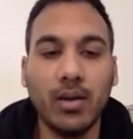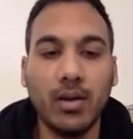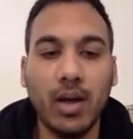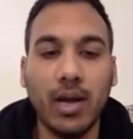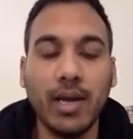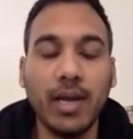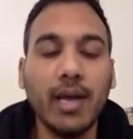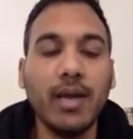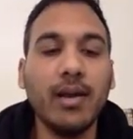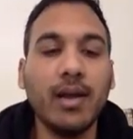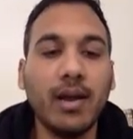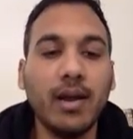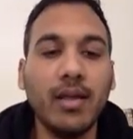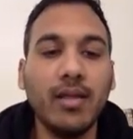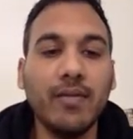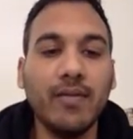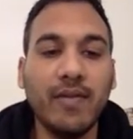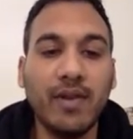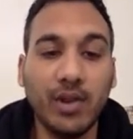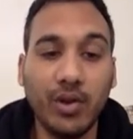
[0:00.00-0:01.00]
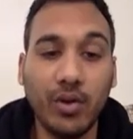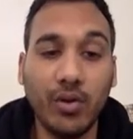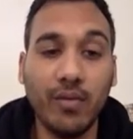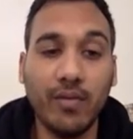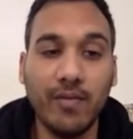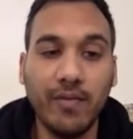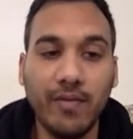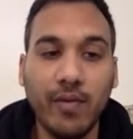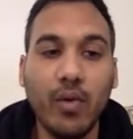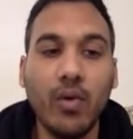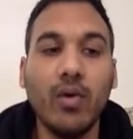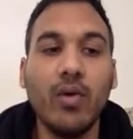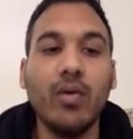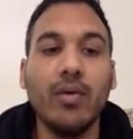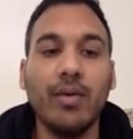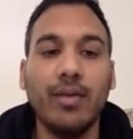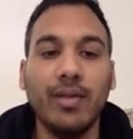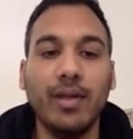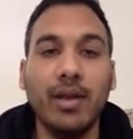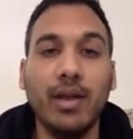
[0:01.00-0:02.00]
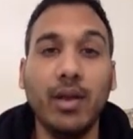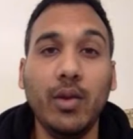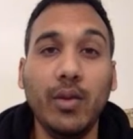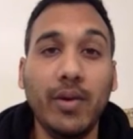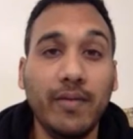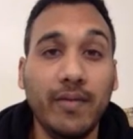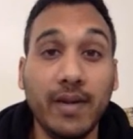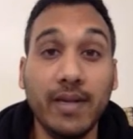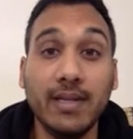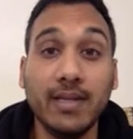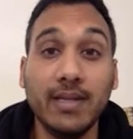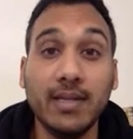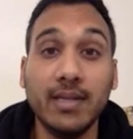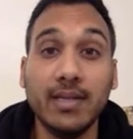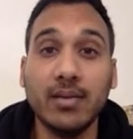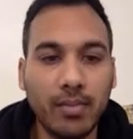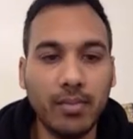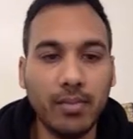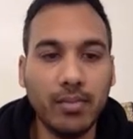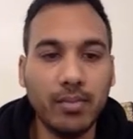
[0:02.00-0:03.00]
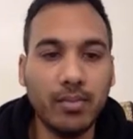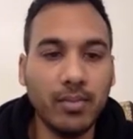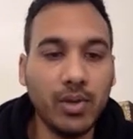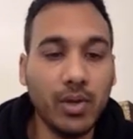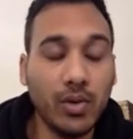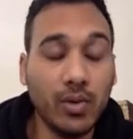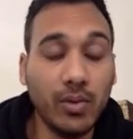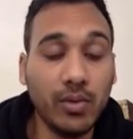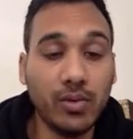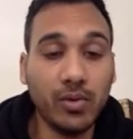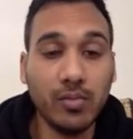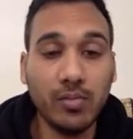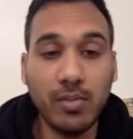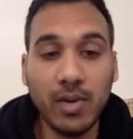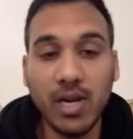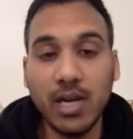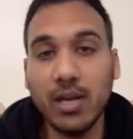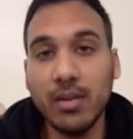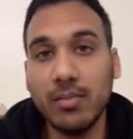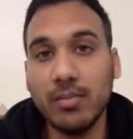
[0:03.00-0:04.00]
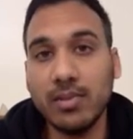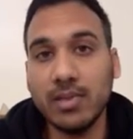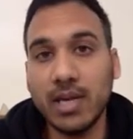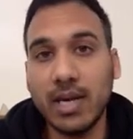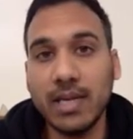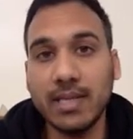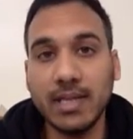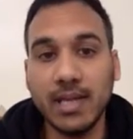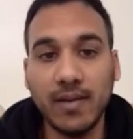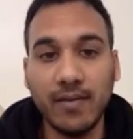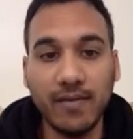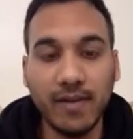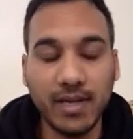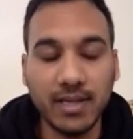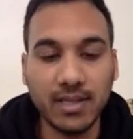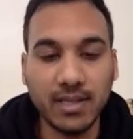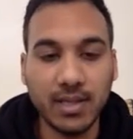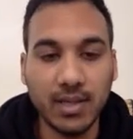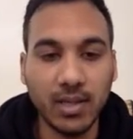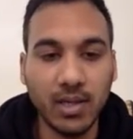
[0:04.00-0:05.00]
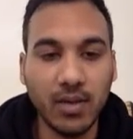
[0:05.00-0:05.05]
Again, another video for the new investors or new to medium-sized investor.